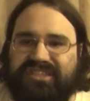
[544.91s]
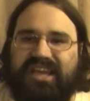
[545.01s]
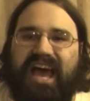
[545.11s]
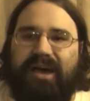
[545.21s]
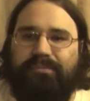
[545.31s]
see
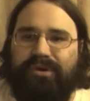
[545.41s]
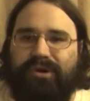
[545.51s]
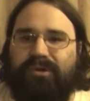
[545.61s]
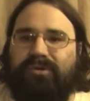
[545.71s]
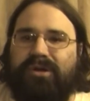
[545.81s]

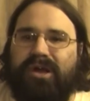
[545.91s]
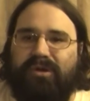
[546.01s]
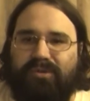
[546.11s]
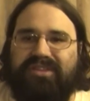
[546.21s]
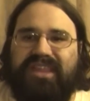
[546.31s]
Apu
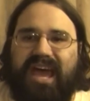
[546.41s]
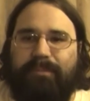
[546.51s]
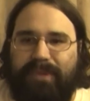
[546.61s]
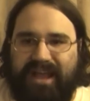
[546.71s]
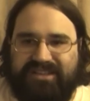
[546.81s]
with
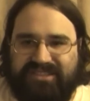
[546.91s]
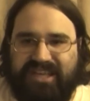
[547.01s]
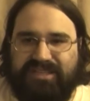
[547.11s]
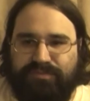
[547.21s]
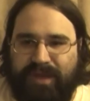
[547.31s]
that
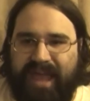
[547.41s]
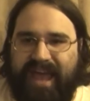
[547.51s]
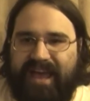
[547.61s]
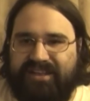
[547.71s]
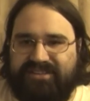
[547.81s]
backstage
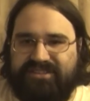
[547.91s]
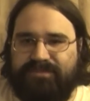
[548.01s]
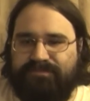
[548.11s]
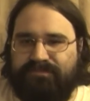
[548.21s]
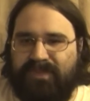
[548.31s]
pass.
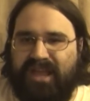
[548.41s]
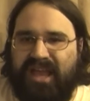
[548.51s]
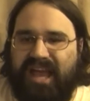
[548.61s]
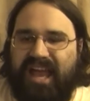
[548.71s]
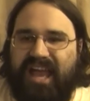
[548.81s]

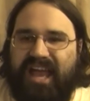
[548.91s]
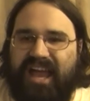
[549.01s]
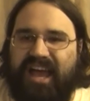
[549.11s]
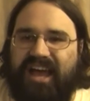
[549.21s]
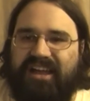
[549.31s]

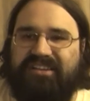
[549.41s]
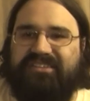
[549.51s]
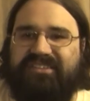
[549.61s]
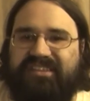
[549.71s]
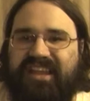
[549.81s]

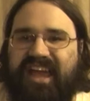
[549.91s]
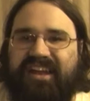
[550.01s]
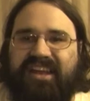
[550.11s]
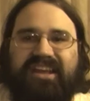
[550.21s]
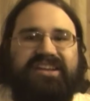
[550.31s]
And
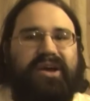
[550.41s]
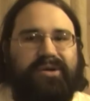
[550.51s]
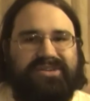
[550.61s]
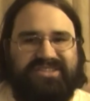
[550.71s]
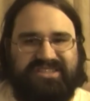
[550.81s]
then he
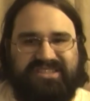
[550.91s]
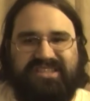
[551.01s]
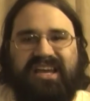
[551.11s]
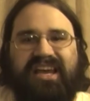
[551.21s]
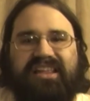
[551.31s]

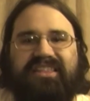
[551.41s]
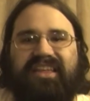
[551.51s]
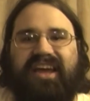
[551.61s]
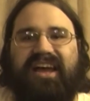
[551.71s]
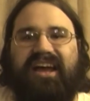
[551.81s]
notices
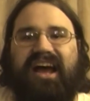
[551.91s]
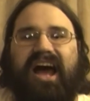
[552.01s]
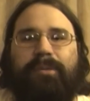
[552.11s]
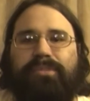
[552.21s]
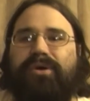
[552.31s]
that
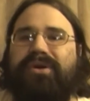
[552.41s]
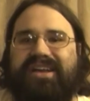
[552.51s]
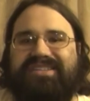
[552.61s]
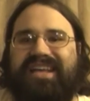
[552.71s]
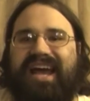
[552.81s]
Apu
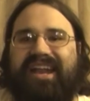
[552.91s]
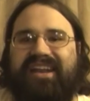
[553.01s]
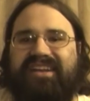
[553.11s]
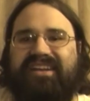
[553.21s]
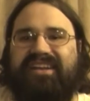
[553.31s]
is not
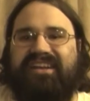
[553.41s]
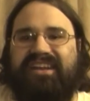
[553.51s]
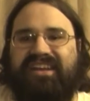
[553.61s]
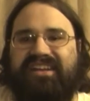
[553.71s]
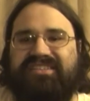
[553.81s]
in
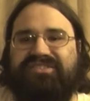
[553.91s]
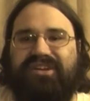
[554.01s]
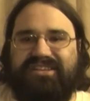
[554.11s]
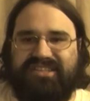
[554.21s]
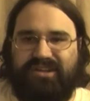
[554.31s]
his
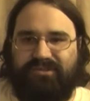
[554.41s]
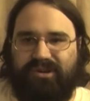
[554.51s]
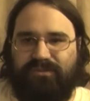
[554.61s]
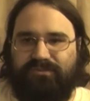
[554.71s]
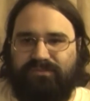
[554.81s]
dressing
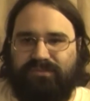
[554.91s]
room.